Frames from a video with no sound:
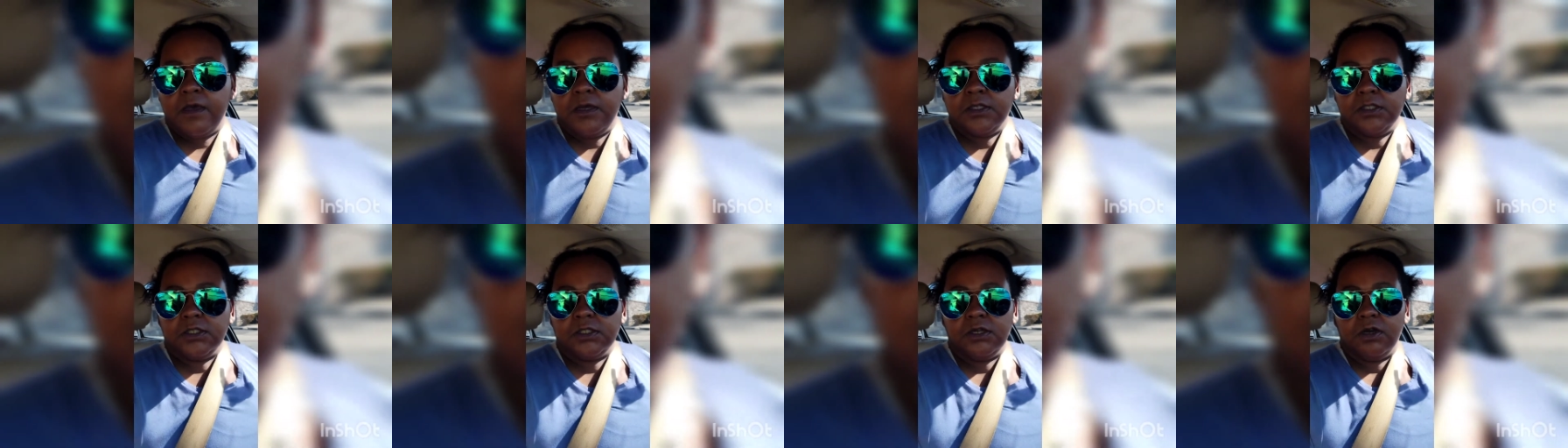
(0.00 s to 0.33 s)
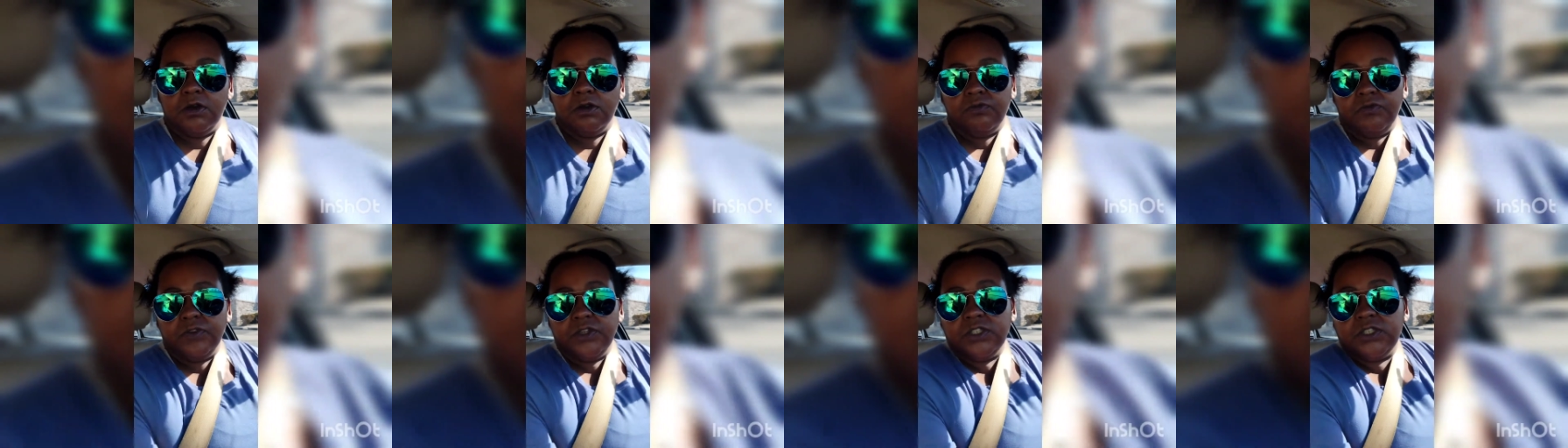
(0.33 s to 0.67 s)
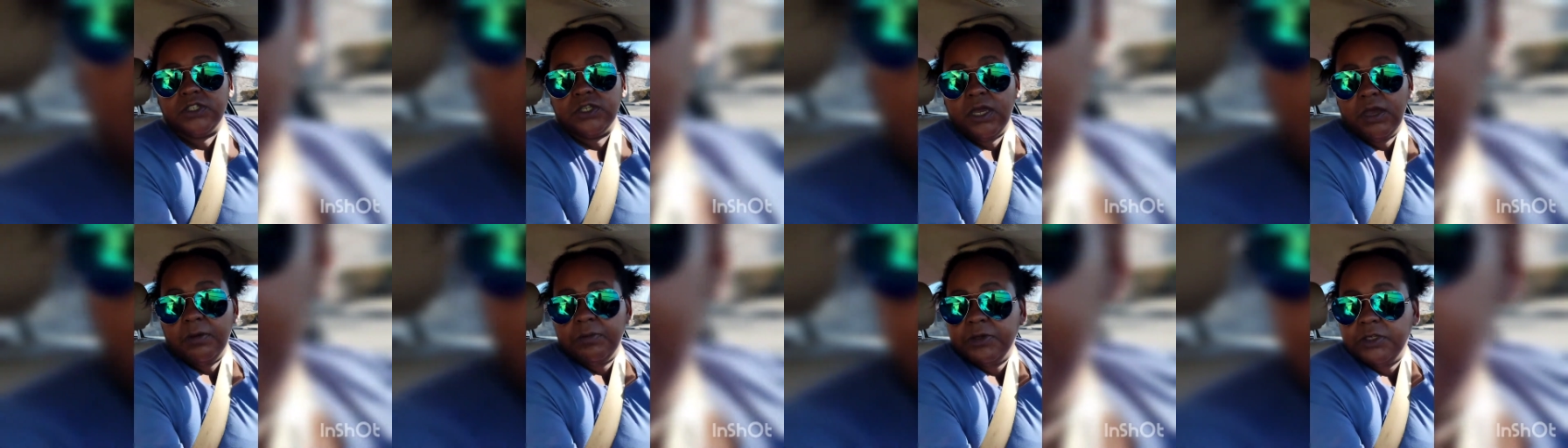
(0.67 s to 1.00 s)
So
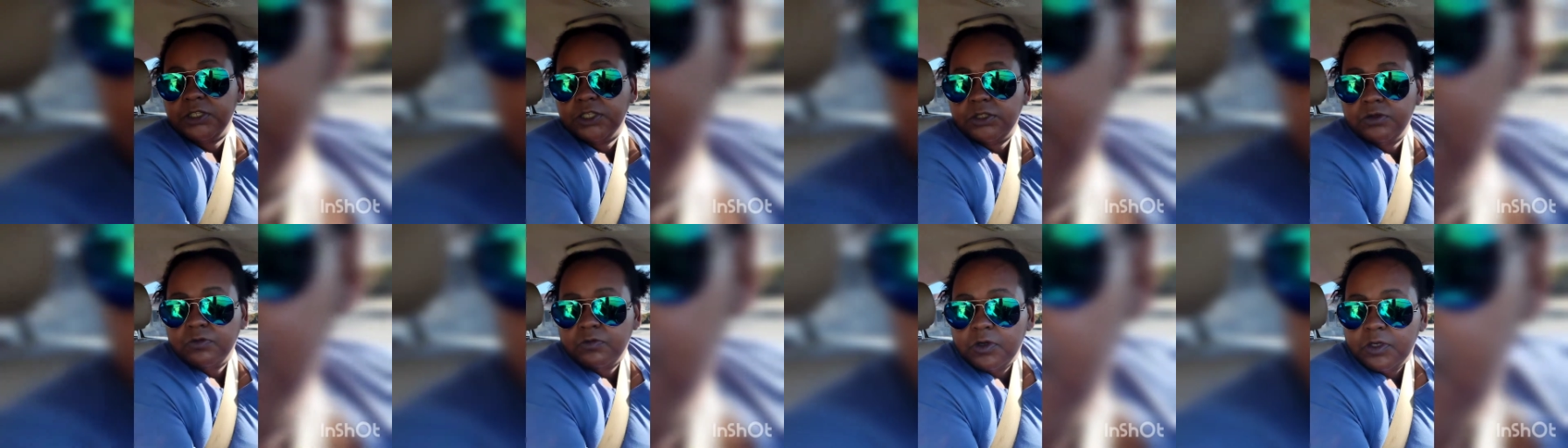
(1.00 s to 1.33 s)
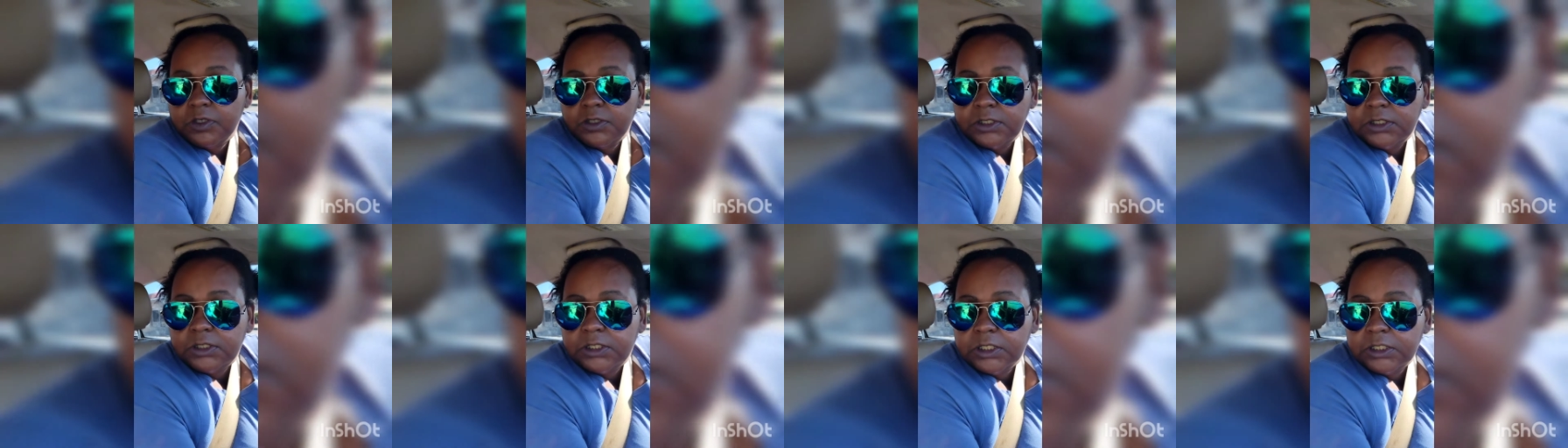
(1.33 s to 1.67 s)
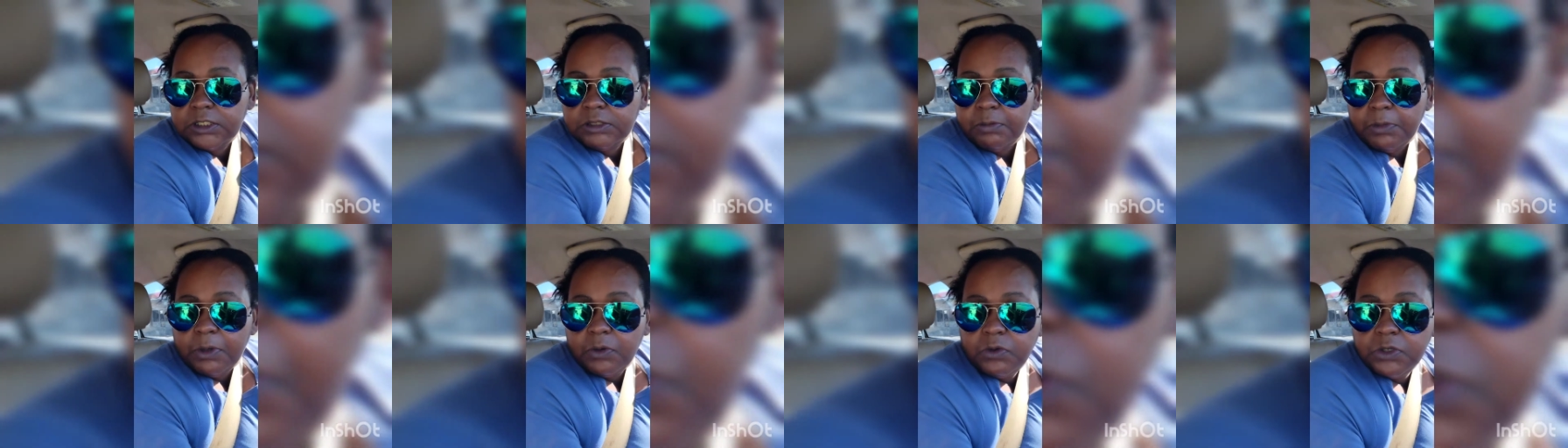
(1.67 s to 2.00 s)
eventually I'm gonna get the one to stick
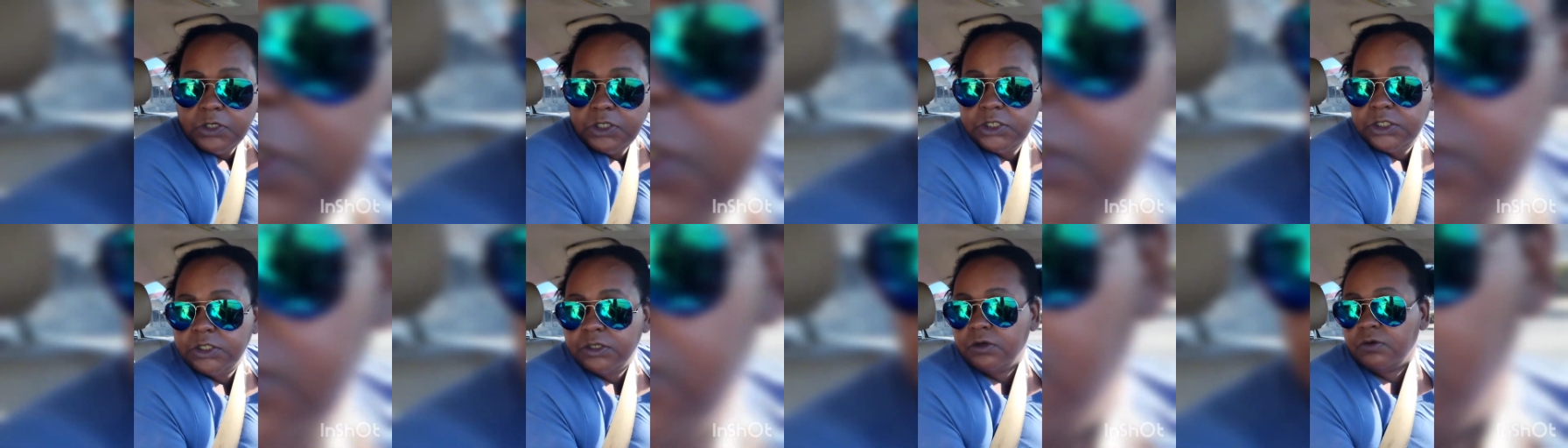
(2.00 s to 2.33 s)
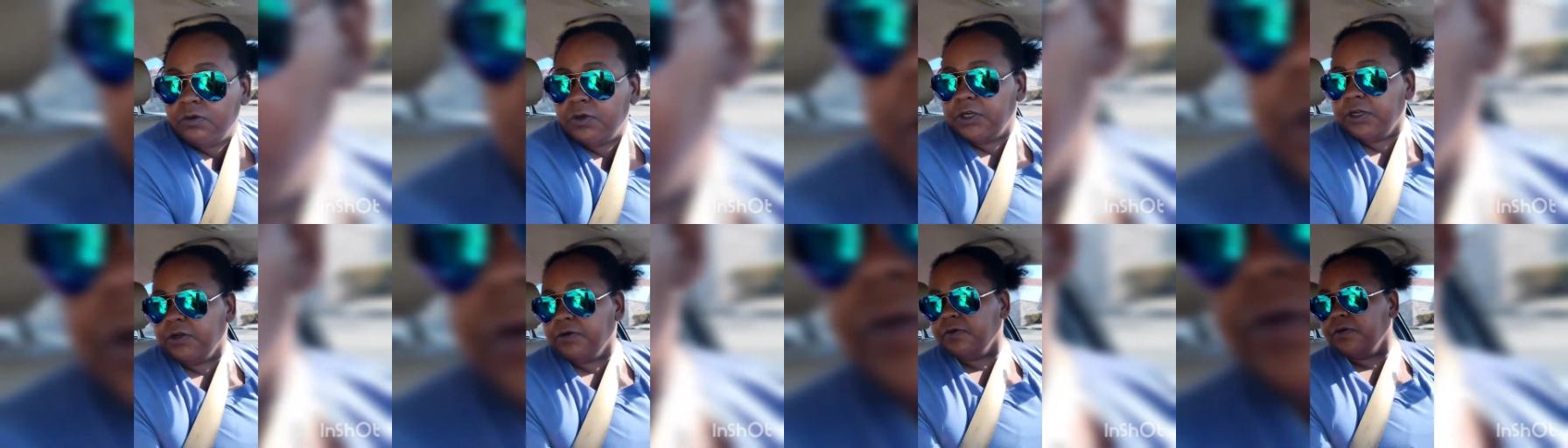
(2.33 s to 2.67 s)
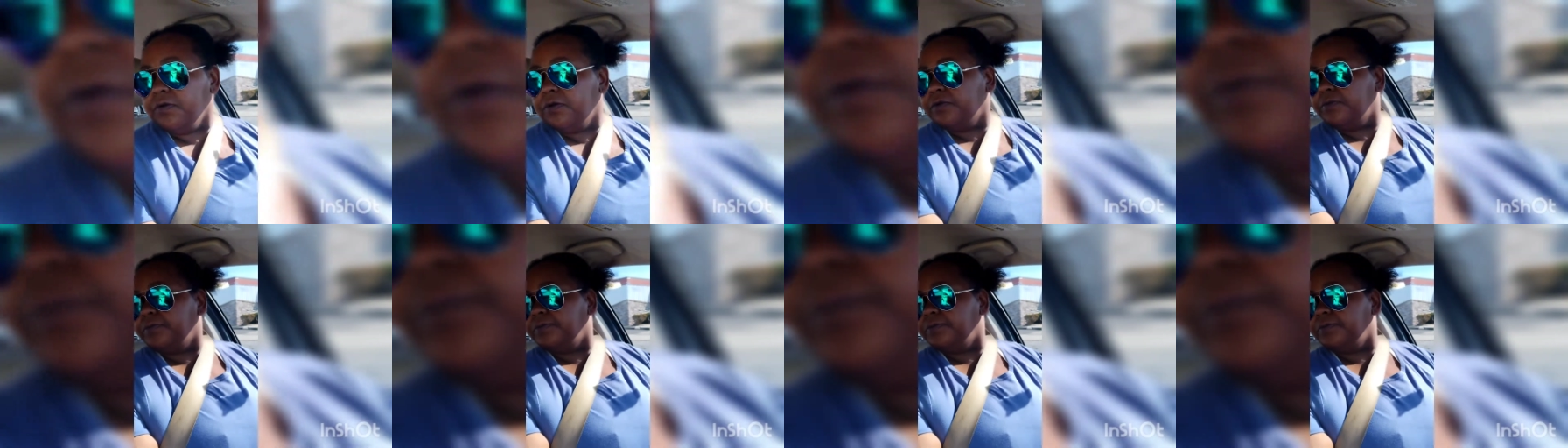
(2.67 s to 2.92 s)
to my windshield or whatever.